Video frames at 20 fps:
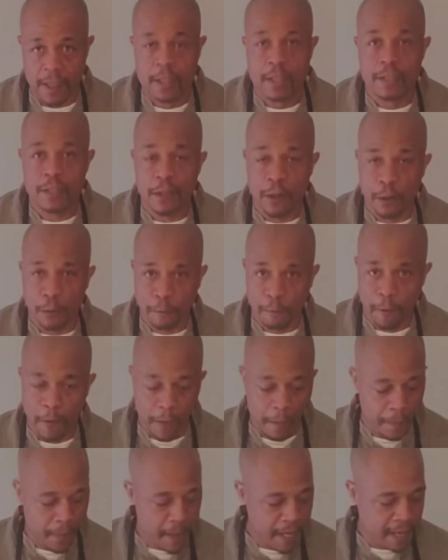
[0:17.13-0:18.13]
So for
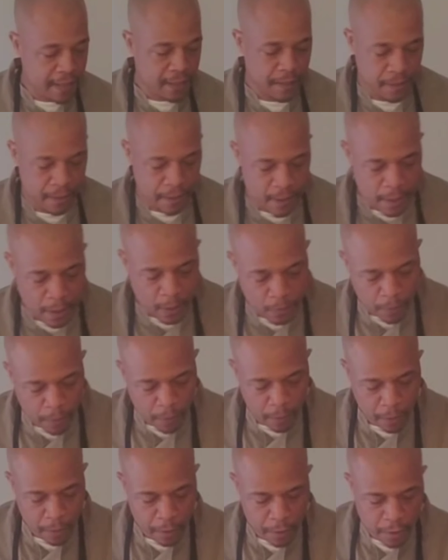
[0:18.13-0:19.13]
the pasta, we're
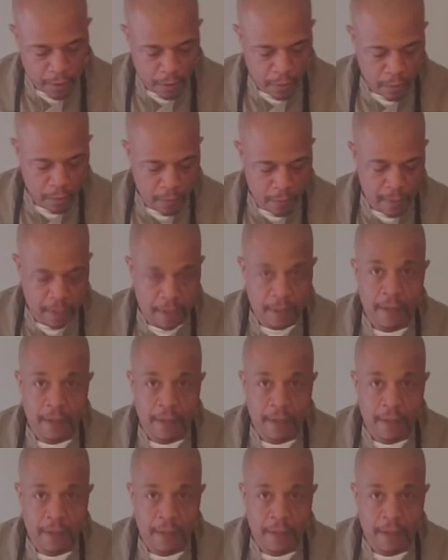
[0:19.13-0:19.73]
going to use